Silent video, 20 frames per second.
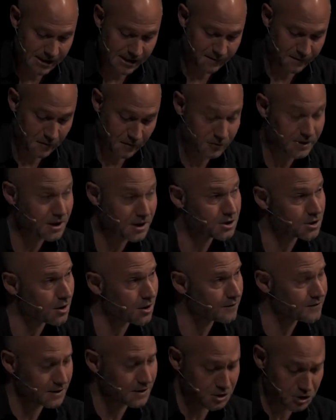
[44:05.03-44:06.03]
the foundation
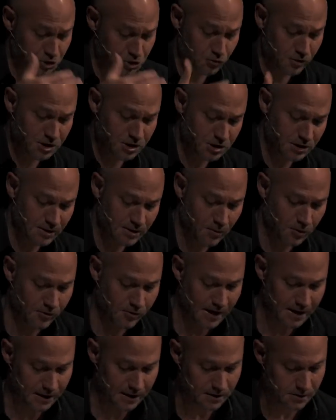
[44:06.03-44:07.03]
of the Jewish and
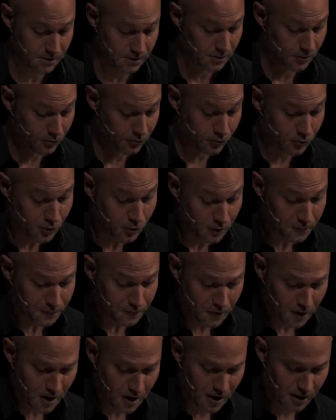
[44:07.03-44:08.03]
democratic rule of
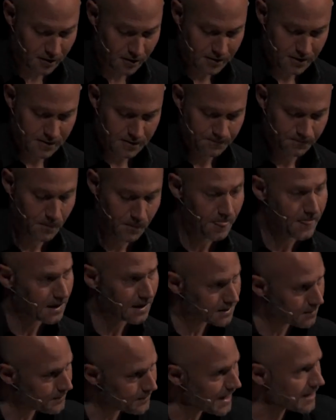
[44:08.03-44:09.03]
law,
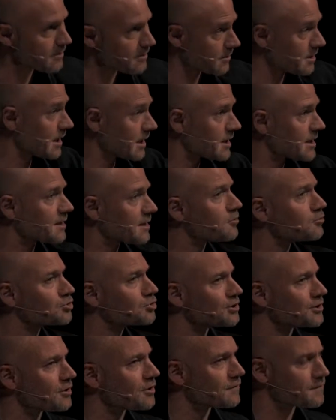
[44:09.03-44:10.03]
depends on the
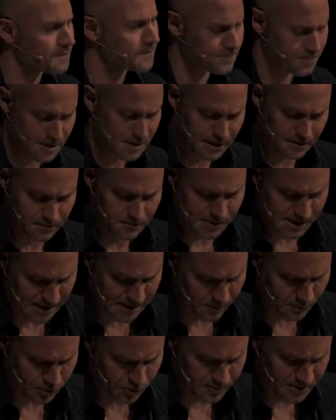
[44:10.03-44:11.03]
exclusion of
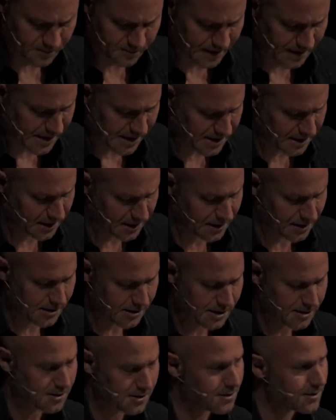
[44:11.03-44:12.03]
some group, the
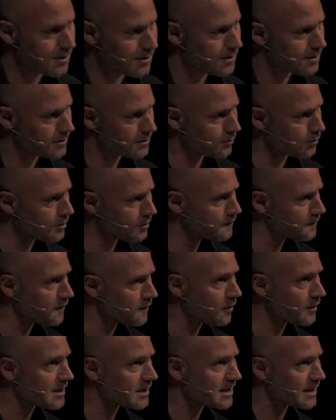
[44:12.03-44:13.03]
Palestinians. The rule of
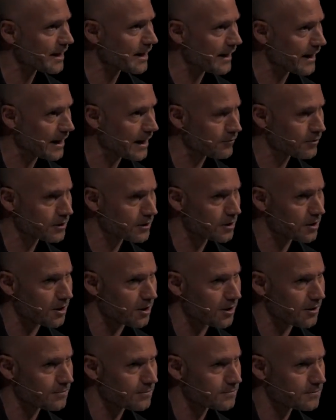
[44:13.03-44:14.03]
law is our
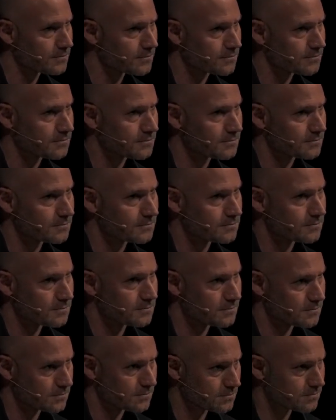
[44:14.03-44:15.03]
law.
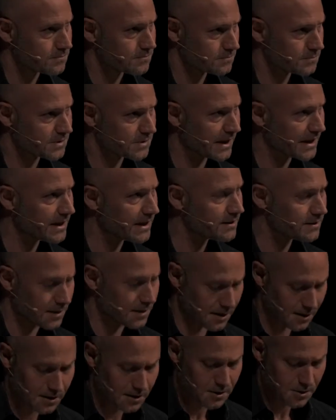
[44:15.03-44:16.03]

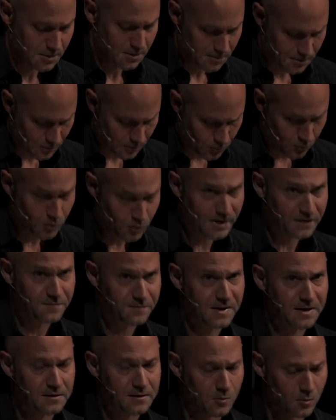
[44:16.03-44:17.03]
Dignity would have
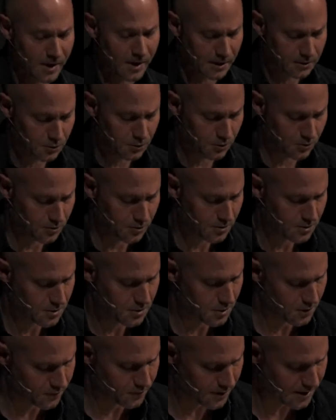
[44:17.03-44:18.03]
been the way to
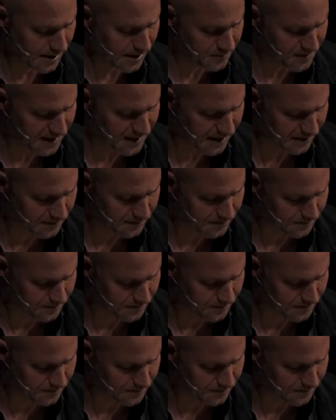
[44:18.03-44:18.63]
overcome that.